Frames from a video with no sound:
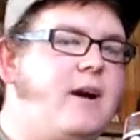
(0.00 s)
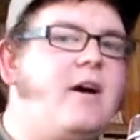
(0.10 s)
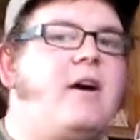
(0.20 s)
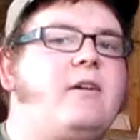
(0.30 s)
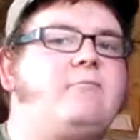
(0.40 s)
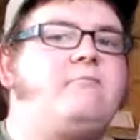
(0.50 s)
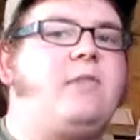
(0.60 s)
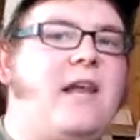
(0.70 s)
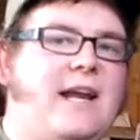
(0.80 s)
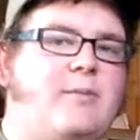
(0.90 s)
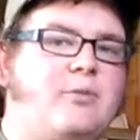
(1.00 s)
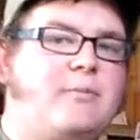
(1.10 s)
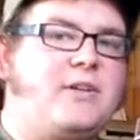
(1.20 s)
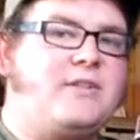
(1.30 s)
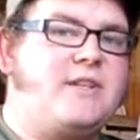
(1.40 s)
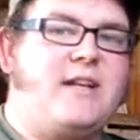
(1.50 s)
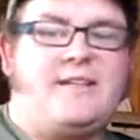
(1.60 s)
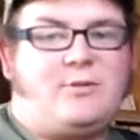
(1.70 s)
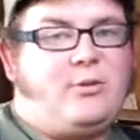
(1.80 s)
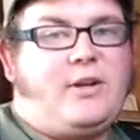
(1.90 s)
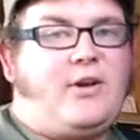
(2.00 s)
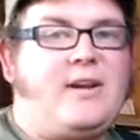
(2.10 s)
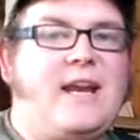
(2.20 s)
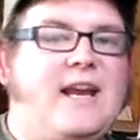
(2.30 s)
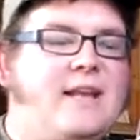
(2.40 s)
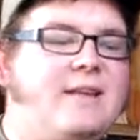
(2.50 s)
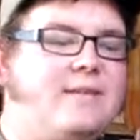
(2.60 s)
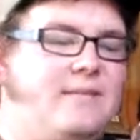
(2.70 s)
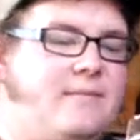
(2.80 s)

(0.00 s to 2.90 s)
a likable beer style. It's really hard to hate it.